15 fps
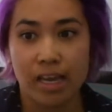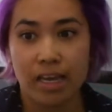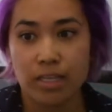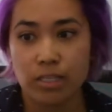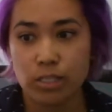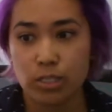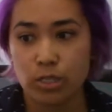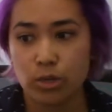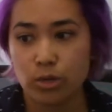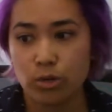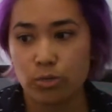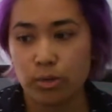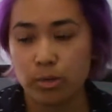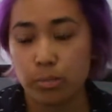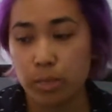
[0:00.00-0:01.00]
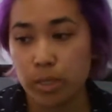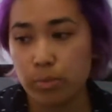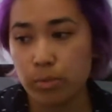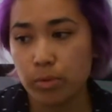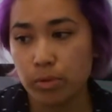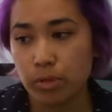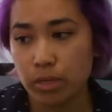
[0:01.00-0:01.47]
And so when
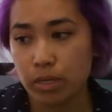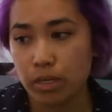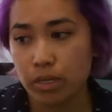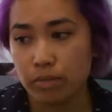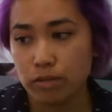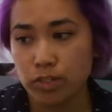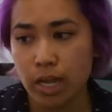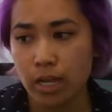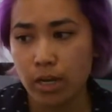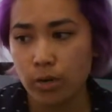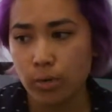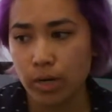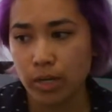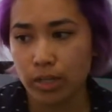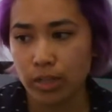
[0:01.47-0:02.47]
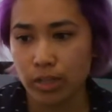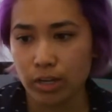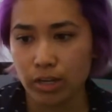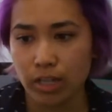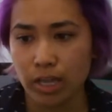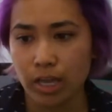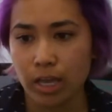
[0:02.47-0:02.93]
people think of shadow work,
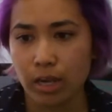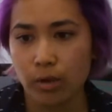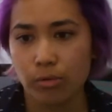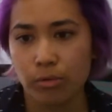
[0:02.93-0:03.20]
they're like,